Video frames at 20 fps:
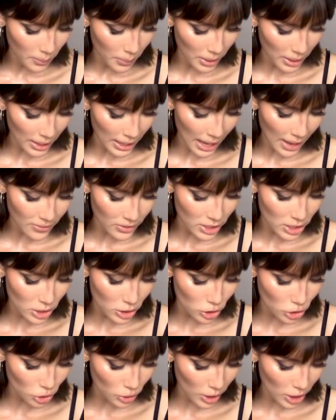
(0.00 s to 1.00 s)
Well, I have a
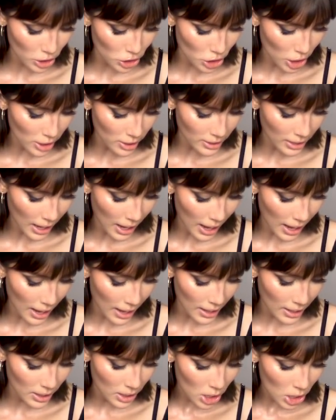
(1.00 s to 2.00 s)
huge crush on a
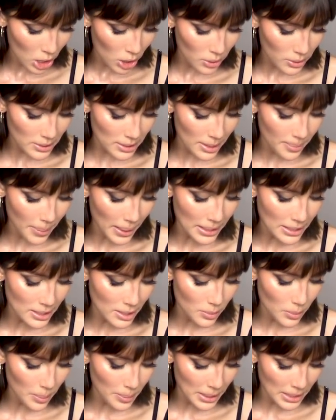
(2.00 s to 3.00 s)
guy who's in my
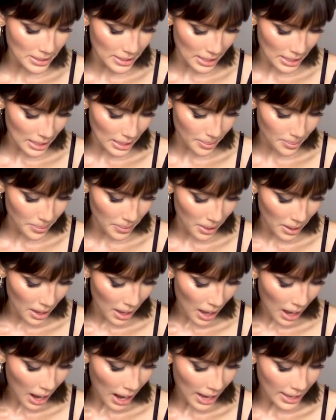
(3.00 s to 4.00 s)
swimming team.
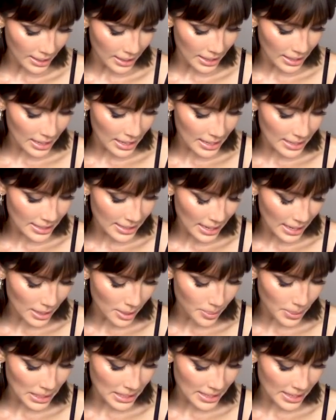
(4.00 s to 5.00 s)
I think he's
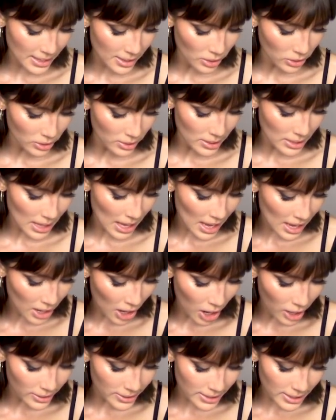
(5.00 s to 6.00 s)
sending me signals. He
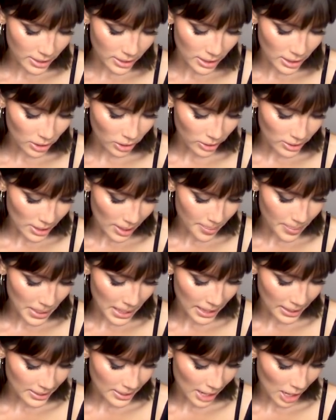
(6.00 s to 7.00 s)
constantly looks at
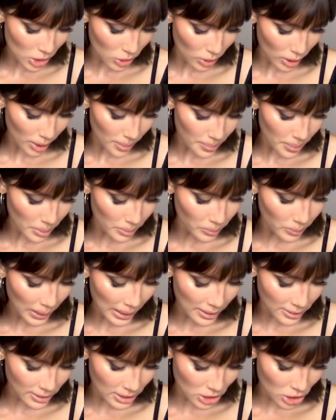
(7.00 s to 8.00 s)
me, etc., but
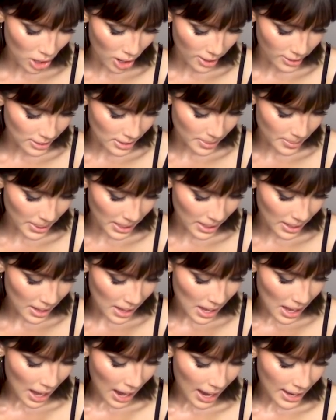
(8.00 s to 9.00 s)
rarely talks to me.
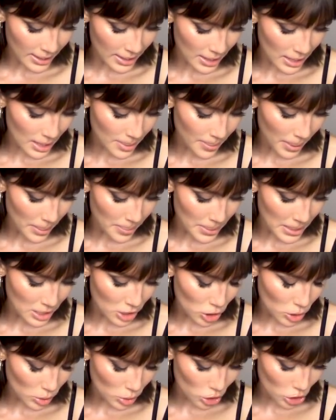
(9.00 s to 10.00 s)
I think he might be
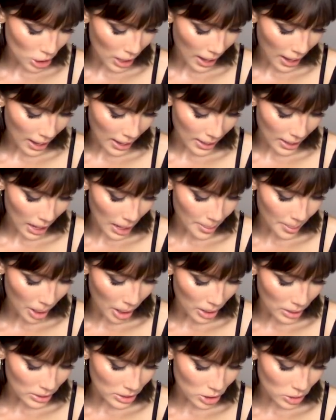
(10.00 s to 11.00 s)
too shy. I'm
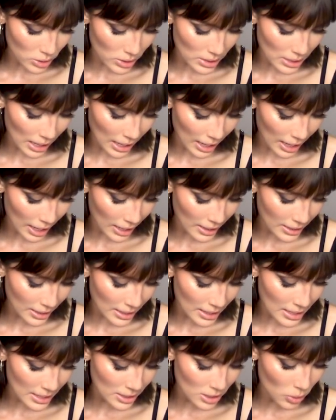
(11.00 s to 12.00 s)
also scared that
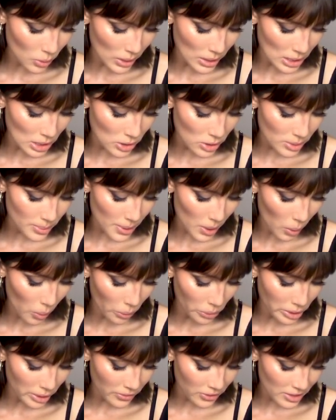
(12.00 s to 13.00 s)
he is going to use me
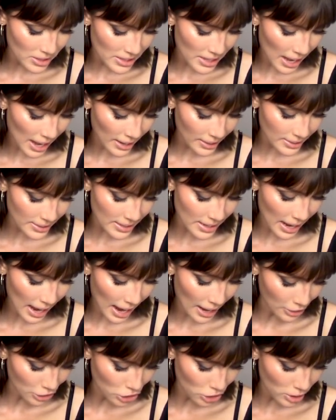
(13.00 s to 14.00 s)
only for sex and
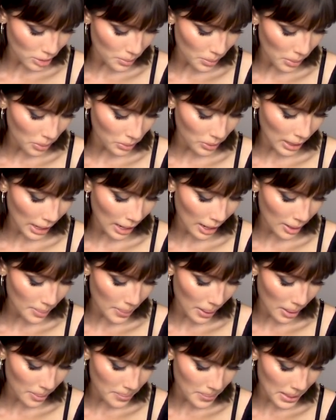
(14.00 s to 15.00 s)
actually won't care
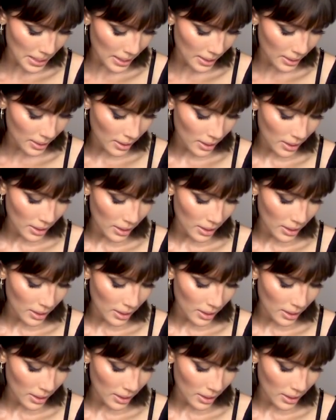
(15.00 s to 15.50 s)
about me.